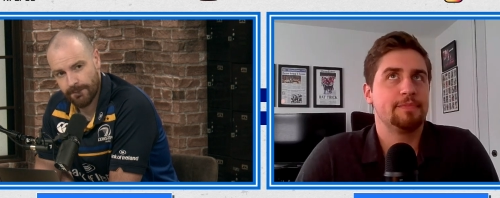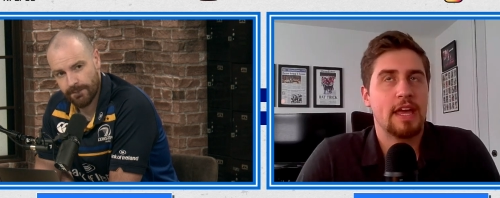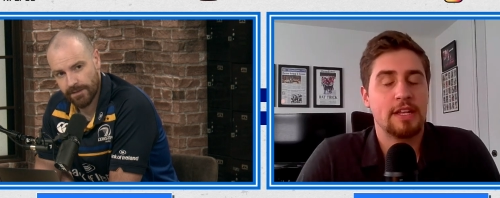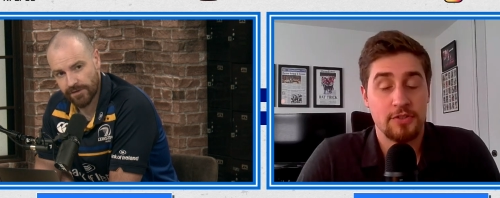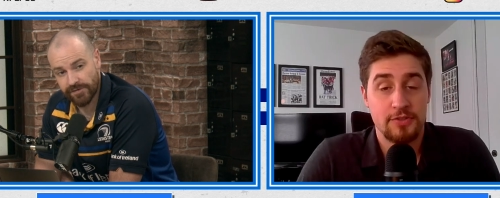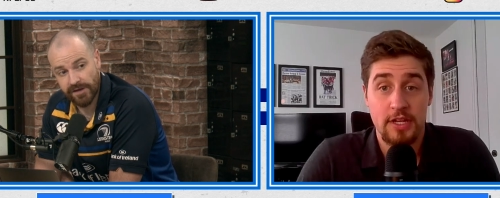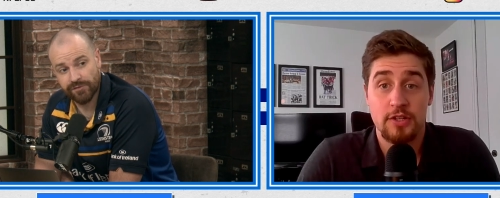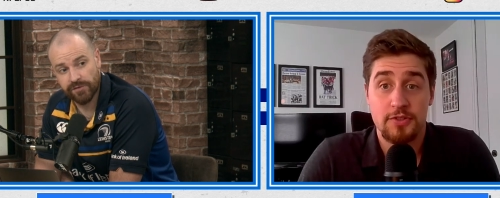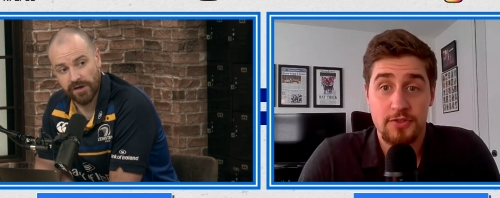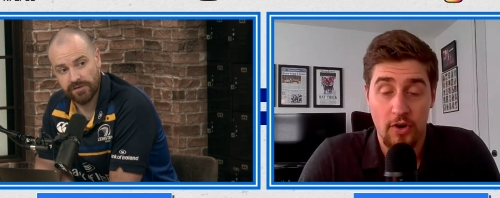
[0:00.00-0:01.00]
Speaker 1: Because I think you're
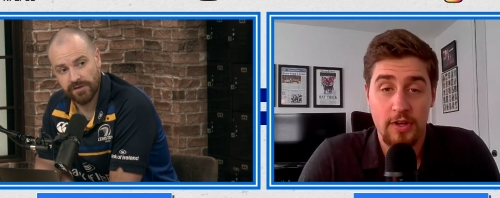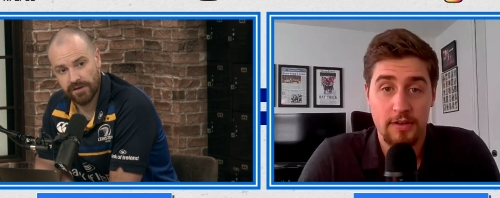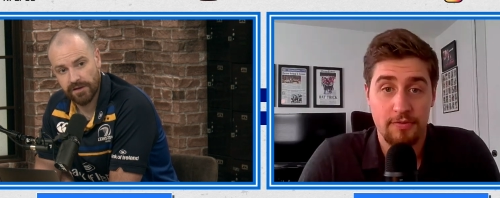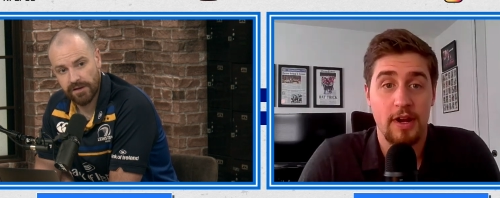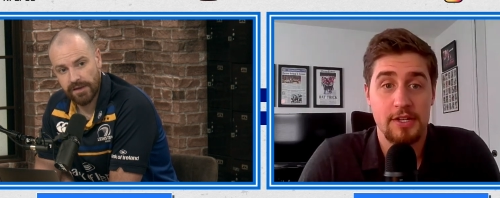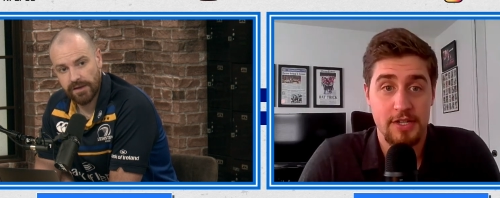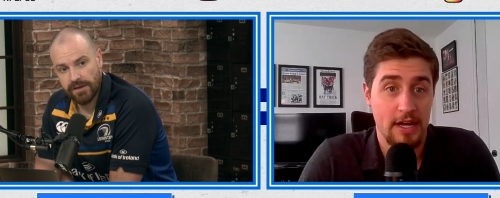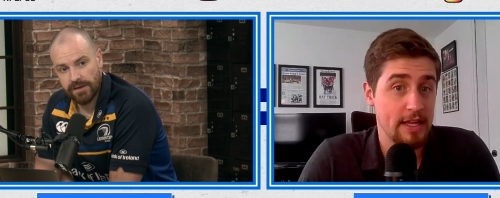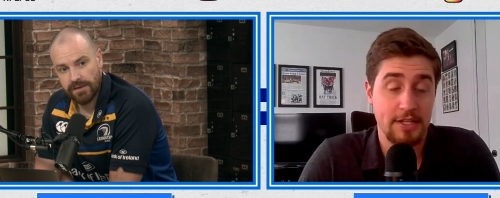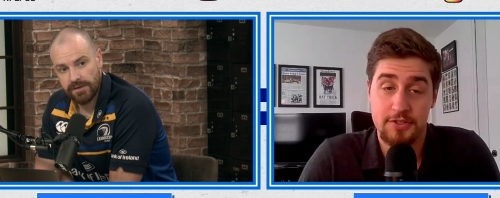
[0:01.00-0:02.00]
saying you're starting a
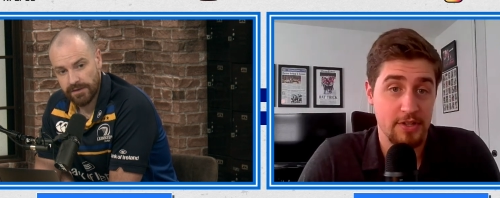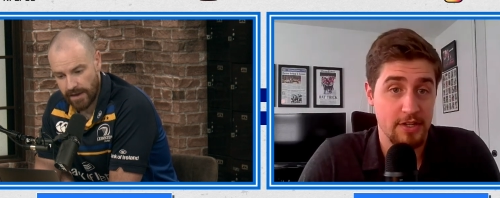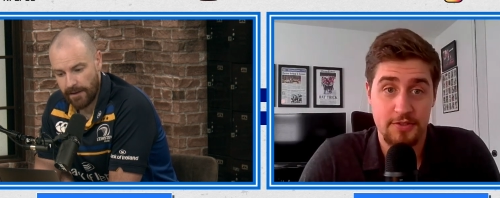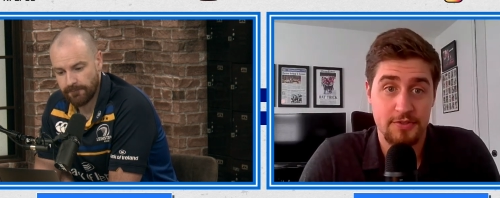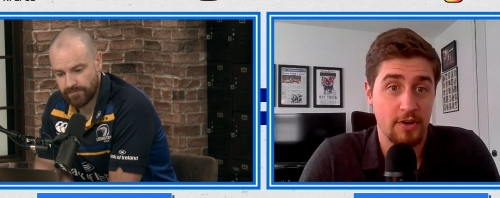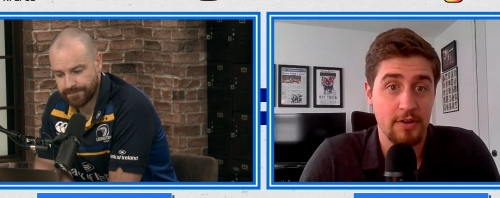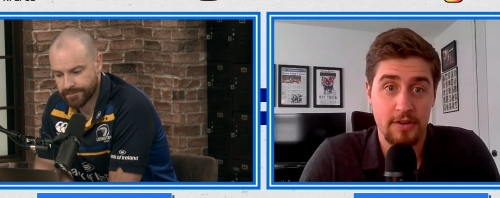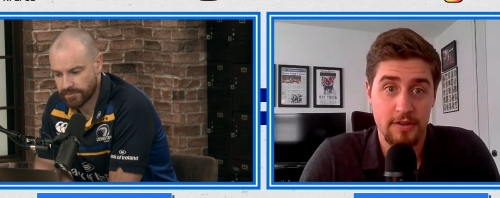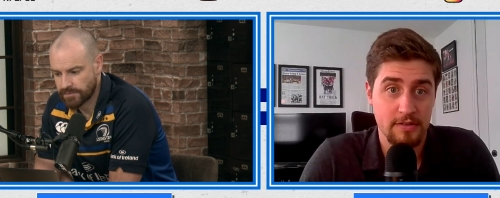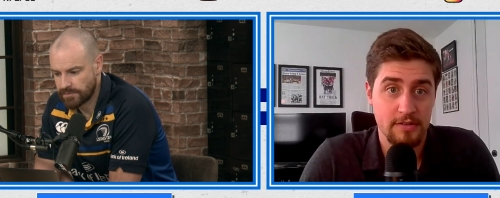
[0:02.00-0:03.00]
franchise, like yeah. so you're
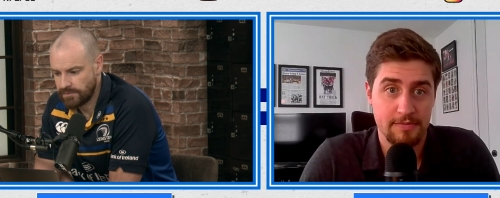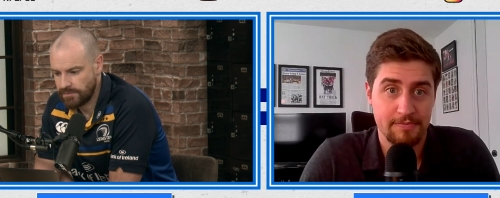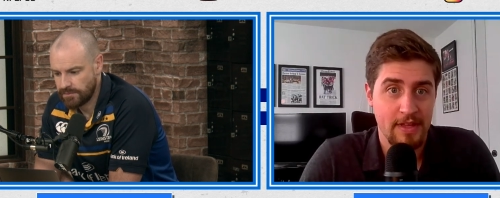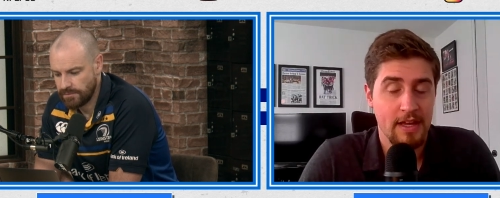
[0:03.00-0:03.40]
starting.